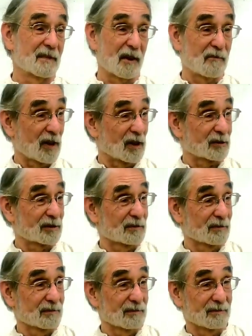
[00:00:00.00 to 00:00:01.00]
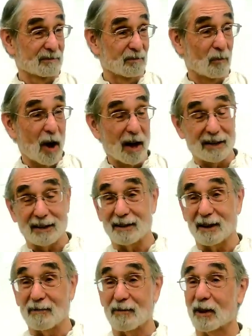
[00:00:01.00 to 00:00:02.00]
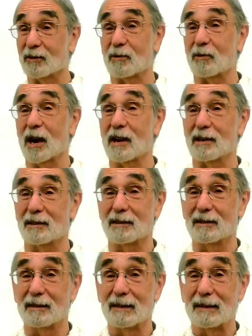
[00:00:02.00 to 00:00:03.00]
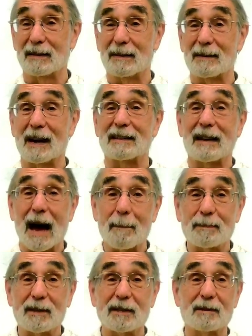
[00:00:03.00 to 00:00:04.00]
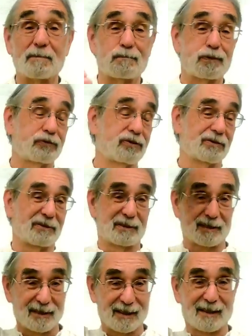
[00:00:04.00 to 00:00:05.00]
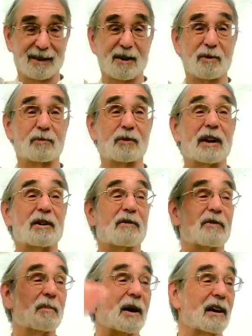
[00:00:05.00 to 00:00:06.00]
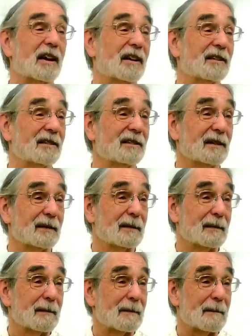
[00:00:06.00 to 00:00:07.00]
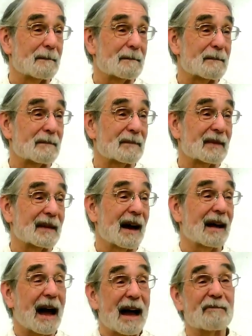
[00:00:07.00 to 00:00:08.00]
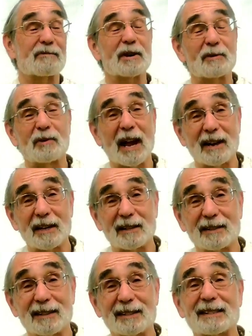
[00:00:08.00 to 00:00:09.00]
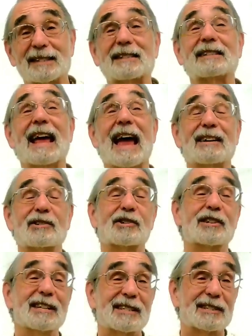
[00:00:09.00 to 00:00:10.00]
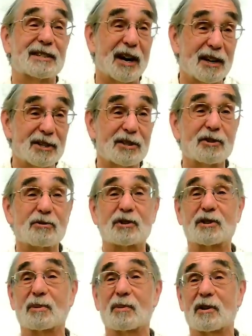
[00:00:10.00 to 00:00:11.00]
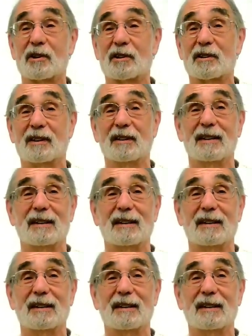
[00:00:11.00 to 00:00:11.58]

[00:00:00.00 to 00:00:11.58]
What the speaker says: I felt wanted. I felt great. Adopted, right over my head. I've reread it. It actually does use the word,